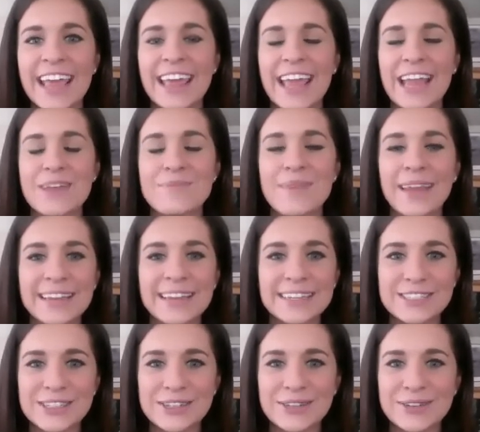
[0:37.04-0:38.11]
and made it
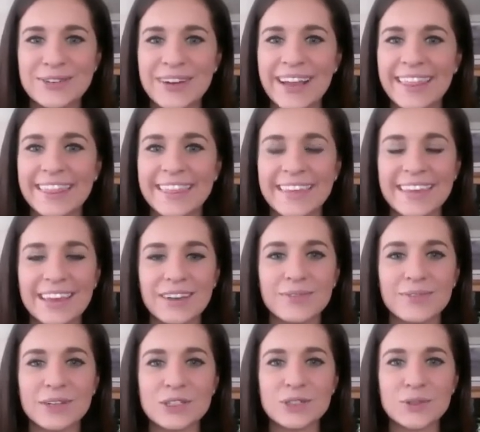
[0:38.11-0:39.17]
to the
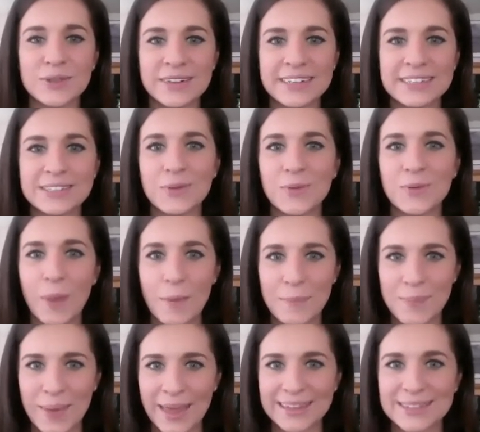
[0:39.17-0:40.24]
retreat
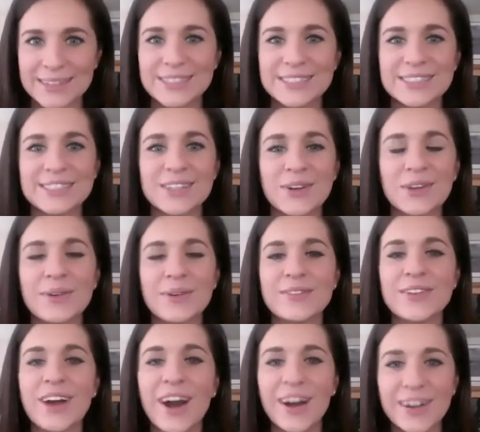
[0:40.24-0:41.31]
webpage. So you have
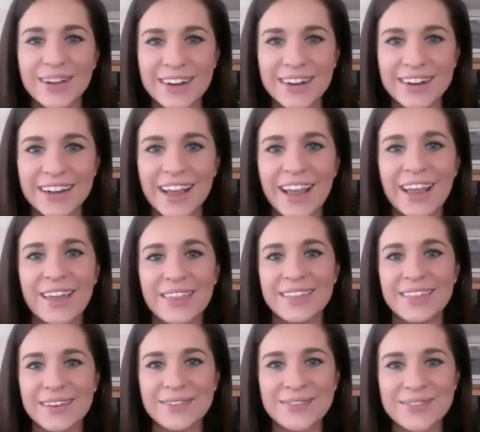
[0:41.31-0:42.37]
conquered
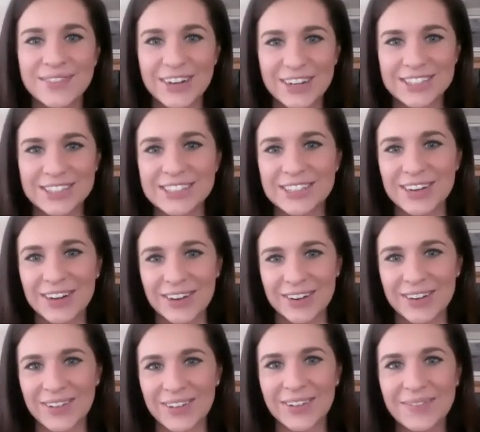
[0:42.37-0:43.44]
the first
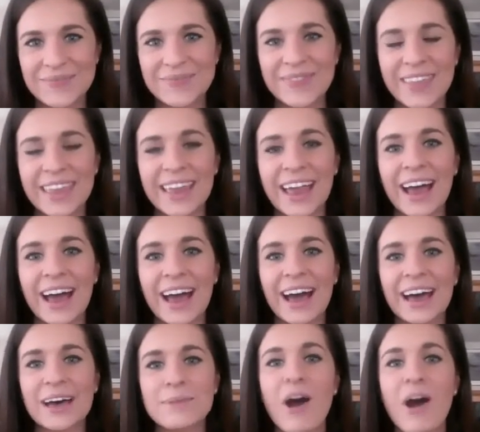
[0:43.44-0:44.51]
hurdle.
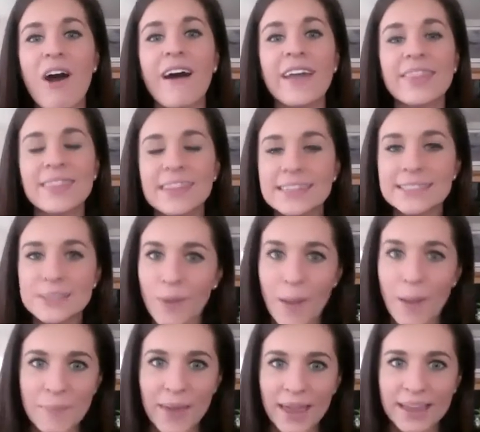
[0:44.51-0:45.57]
On this
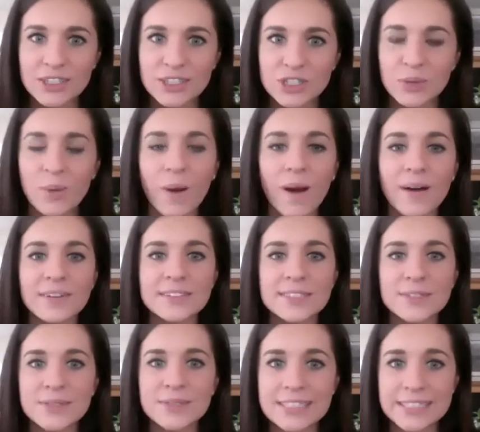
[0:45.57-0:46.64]
webpage, you will
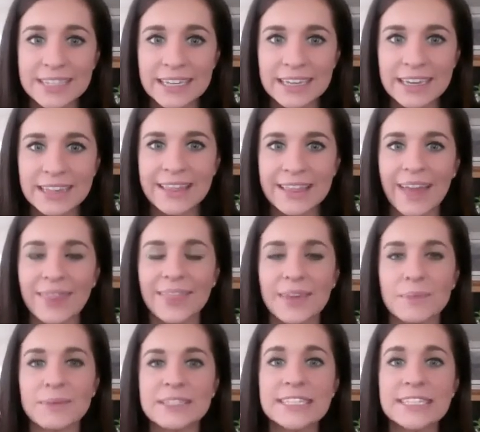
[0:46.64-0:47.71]
also see that the
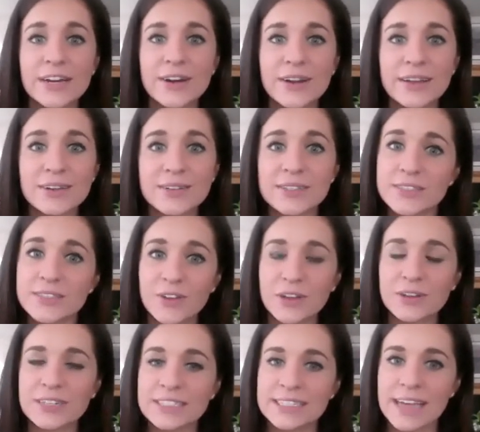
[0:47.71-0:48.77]
materials for
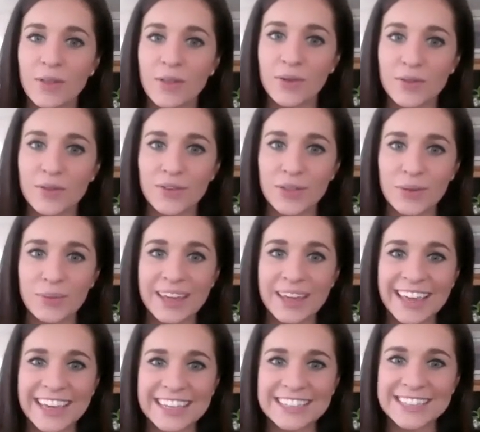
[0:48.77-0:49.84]
you to download for the
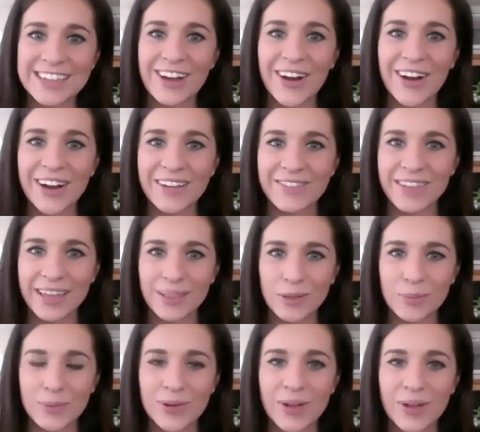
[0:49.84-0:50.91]
weekend are
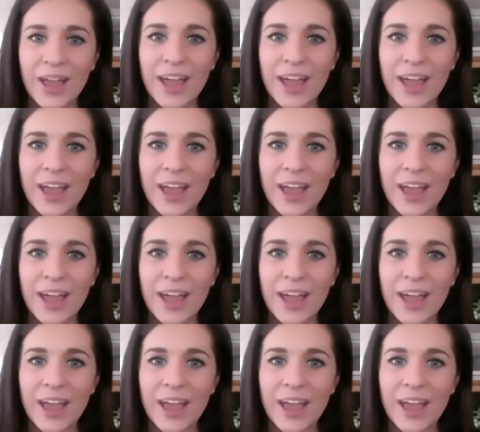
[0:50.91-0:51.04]
available.